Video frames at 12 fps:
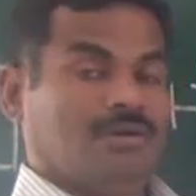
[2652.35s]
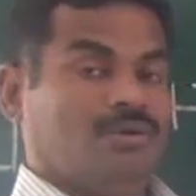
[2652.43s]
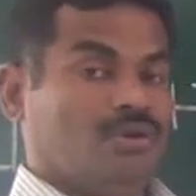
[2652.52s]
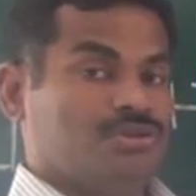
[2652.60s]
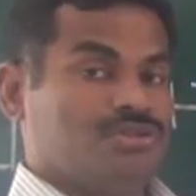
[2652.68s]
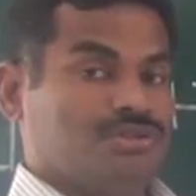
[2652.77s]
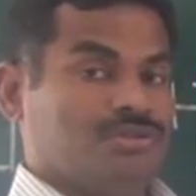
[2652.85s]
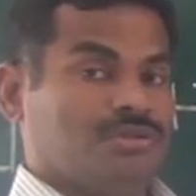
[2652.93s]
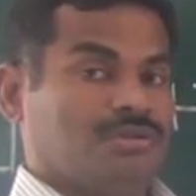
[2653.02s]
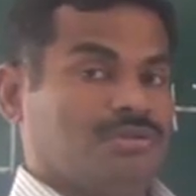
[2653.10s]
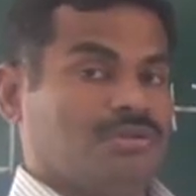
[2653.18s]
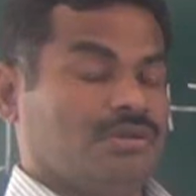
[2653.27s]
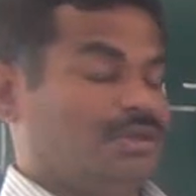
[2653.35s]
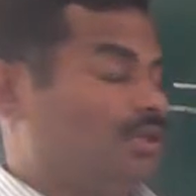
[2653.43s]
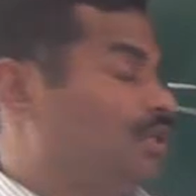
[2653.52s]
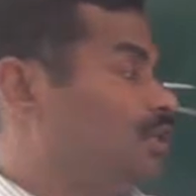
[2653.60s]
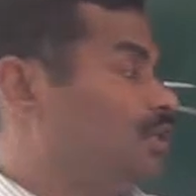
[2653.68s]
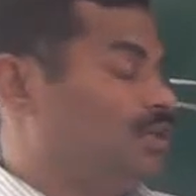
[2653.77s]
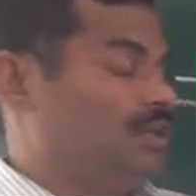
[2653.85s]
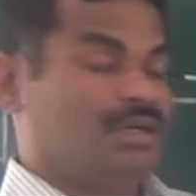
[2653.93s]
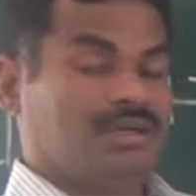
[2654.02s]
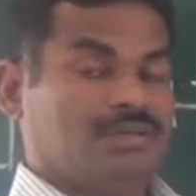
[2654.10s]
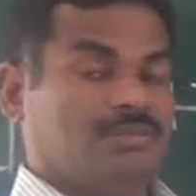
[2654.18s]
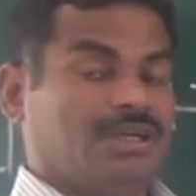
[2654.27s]
holes here
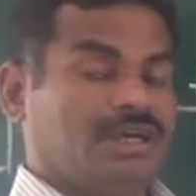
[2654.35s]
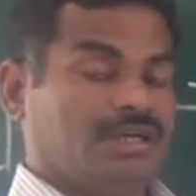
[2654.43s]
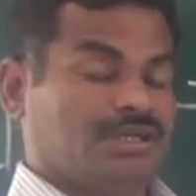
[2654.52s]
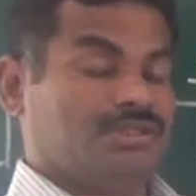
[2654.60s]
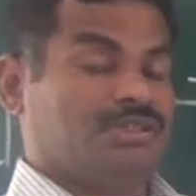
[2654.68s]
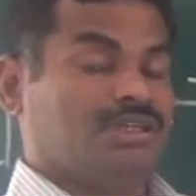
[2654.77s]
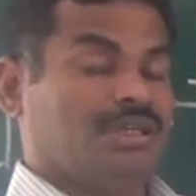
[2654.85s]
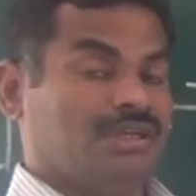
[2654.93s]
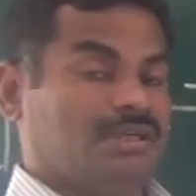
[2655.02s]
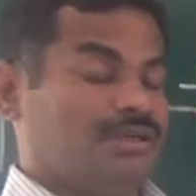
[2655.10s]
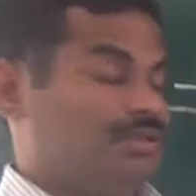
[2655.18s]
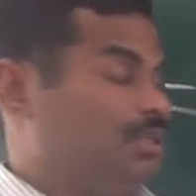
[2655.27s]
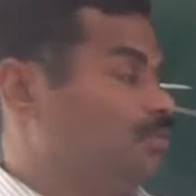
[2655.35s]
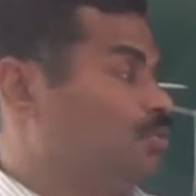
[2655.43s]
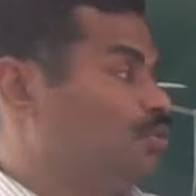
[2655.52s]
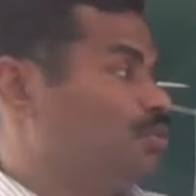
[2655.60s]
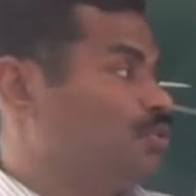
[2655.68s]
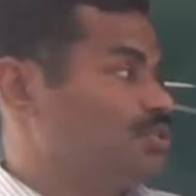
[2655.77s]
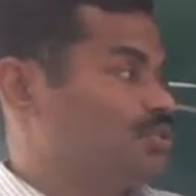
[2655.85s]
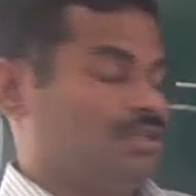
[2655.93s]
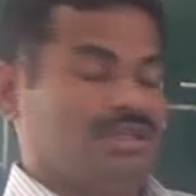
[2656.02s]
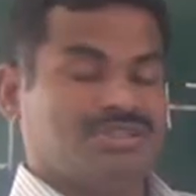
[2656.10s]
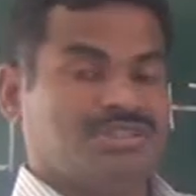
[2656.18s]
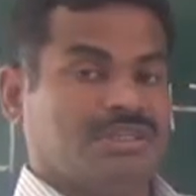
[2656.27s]
electron magnetic. This electron they move towards
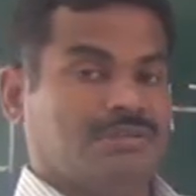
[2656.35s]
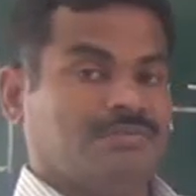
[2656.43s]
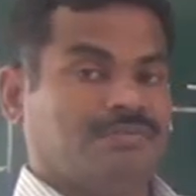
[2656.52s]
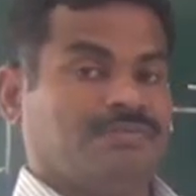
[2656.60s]
the N side.